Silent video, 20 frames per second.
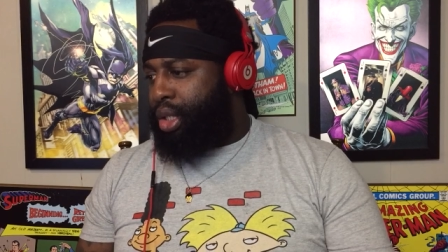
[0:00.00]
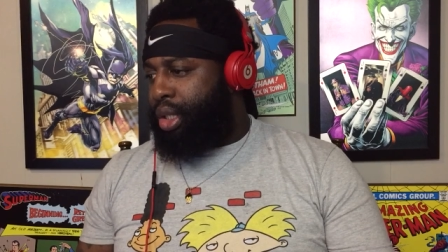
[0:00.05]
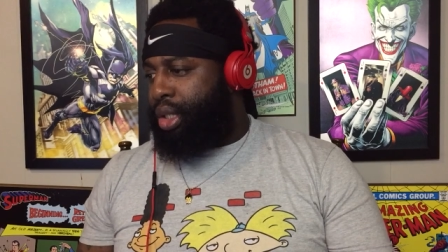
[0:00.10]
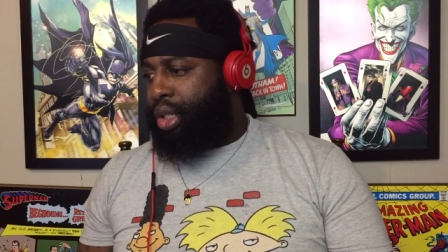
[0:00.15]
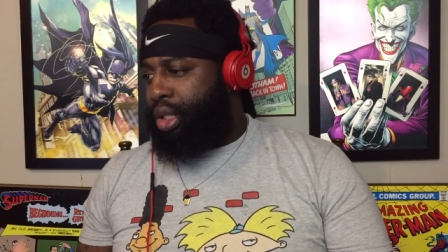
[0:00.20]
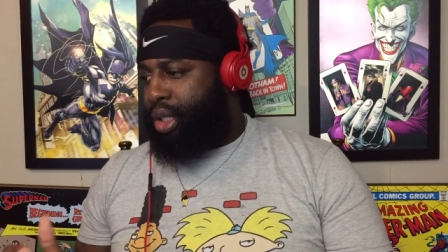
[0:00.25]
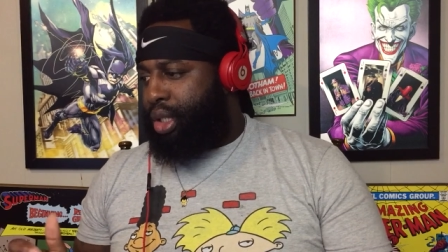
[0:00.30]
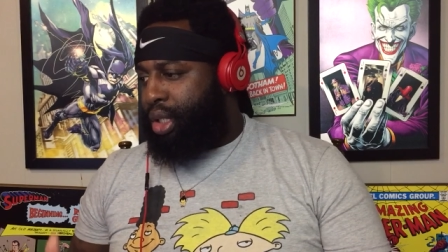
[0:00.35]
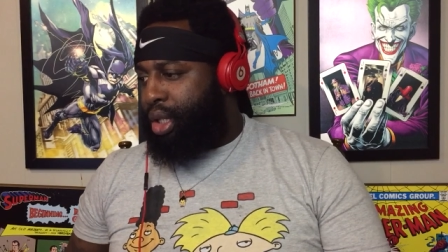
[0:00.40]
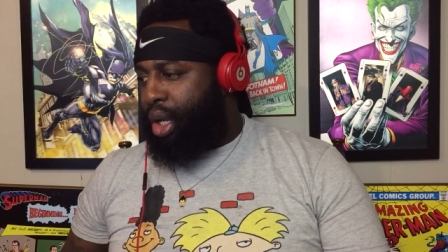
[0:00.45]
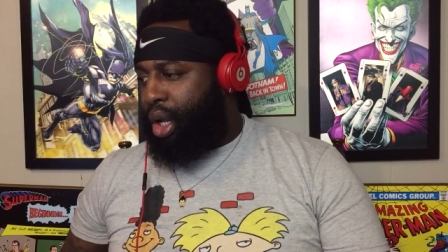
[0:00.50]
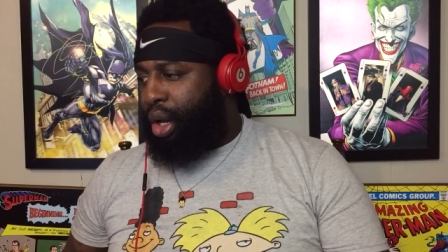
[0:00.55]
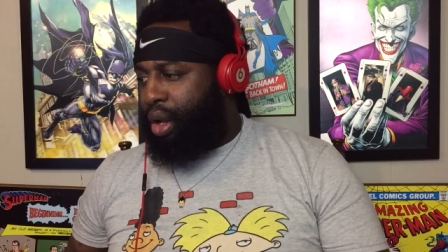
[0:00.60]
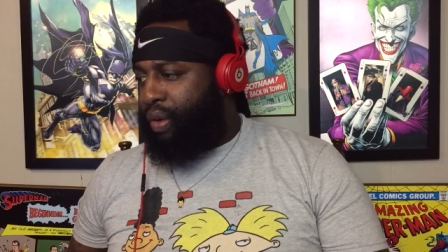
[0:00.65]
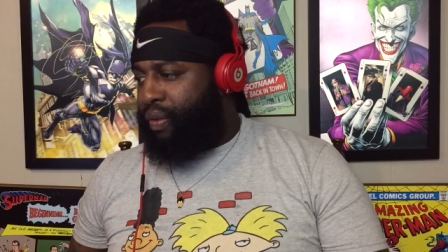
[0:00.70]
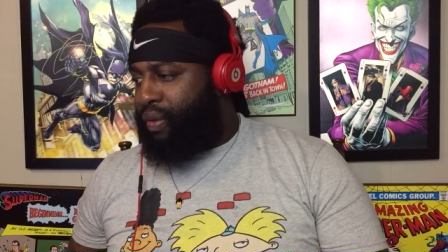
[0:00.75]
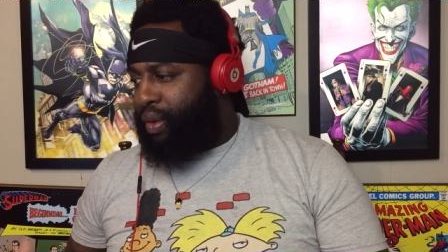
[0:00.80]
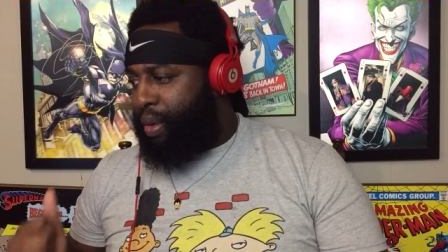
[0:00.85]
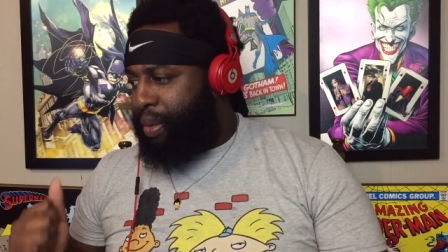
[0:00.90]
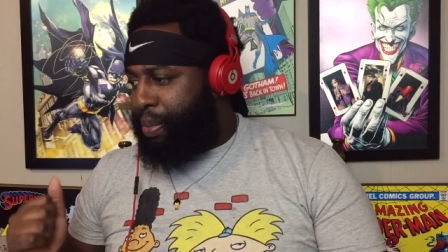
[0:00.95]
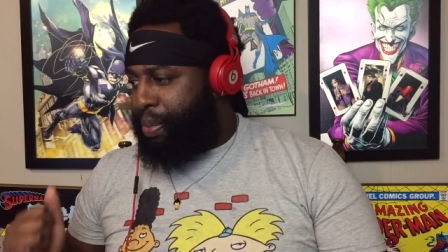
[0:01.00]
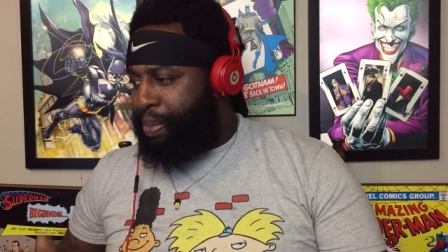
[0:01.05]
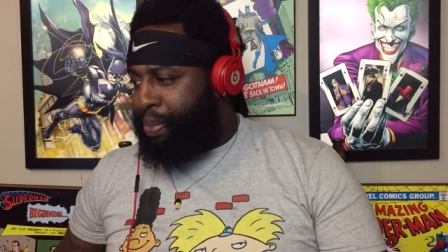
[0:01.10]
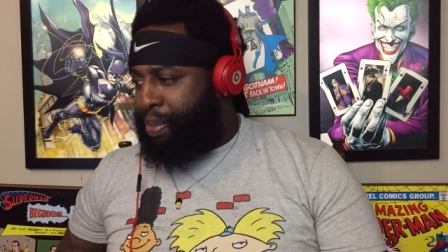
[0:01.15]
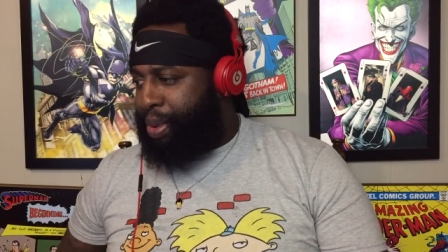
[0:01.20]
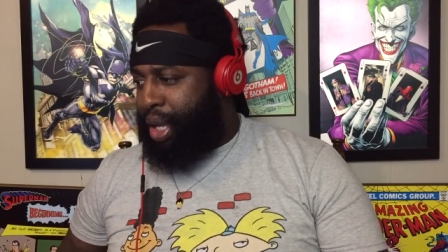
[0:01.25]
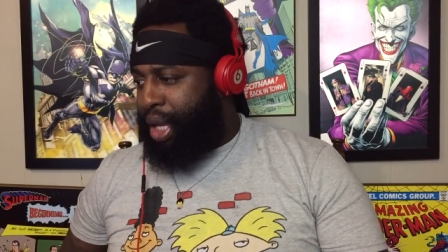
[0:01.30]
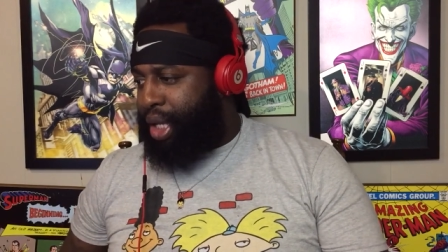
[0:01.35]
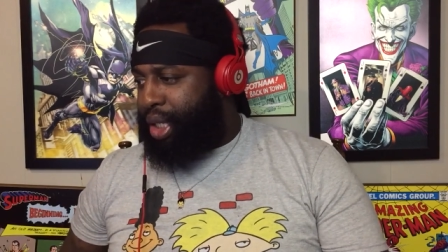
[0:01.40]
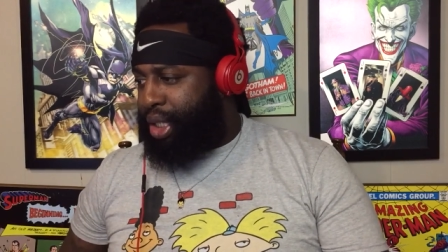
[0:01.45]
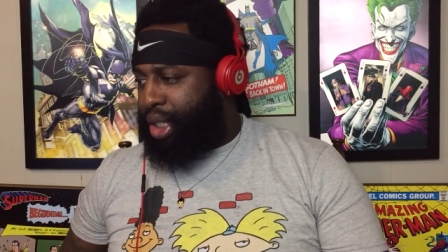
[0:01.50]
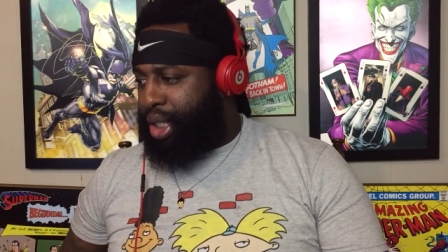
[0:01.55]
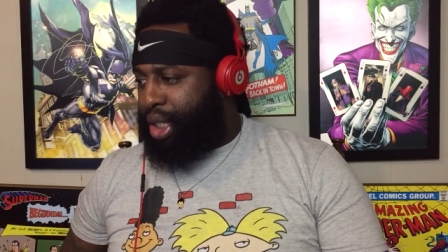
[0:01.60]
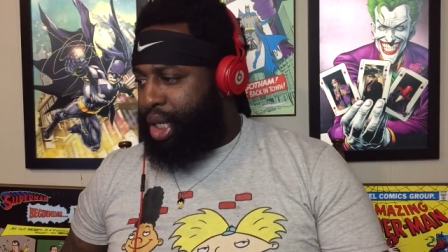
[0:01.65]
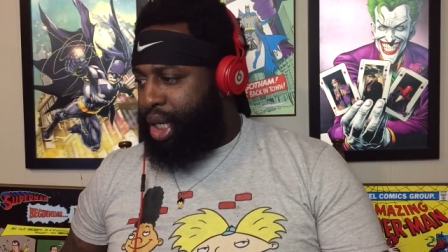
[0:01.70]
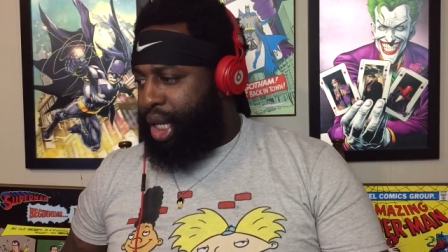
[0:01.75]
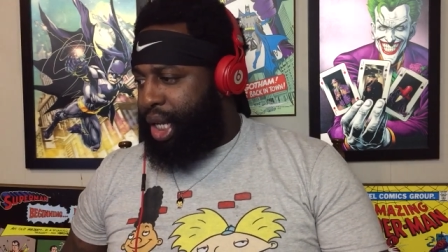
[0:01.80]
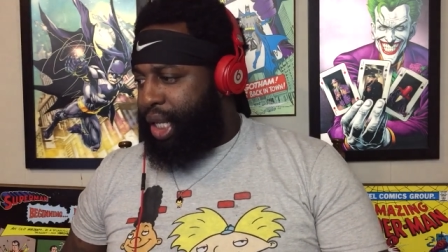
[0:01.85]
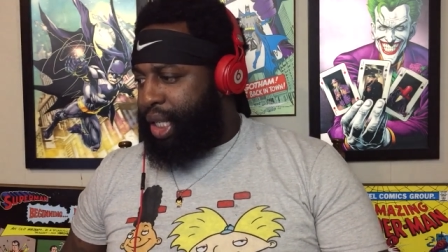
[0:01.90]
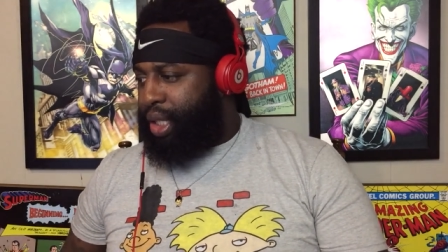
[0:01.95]
Son of a bitch.
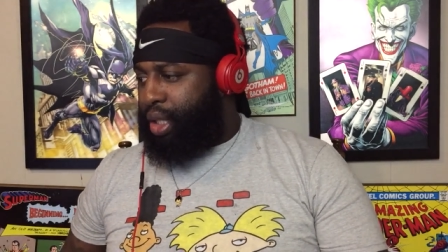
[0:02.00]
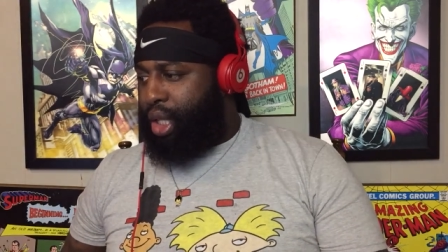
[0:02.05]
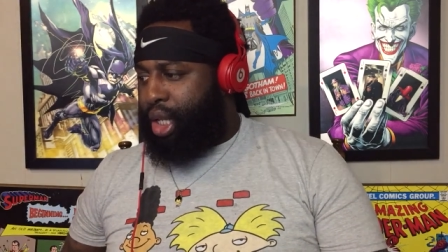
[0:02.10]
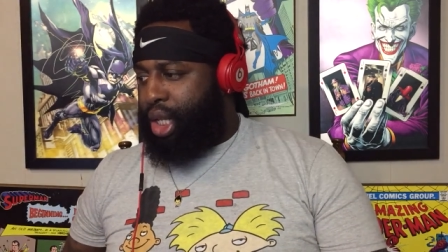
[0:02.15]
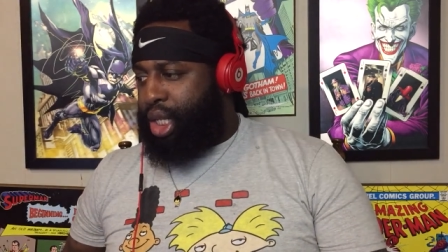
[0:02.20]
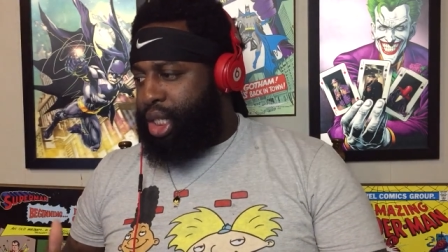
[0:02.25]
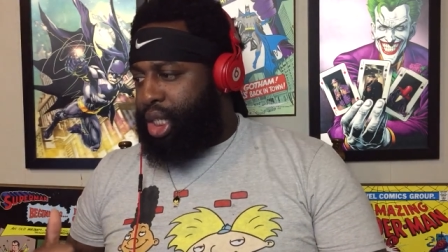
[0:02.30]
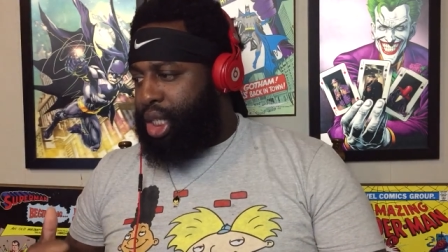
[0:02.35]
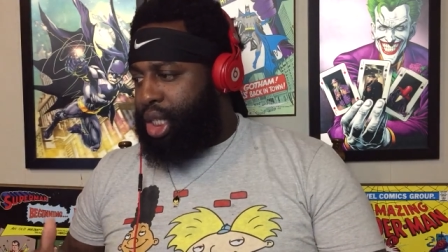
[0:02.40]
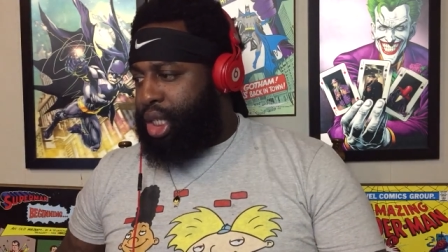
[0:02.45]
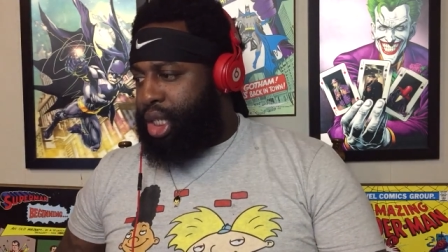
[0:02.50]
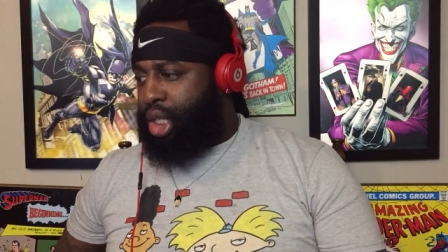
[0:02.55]
Because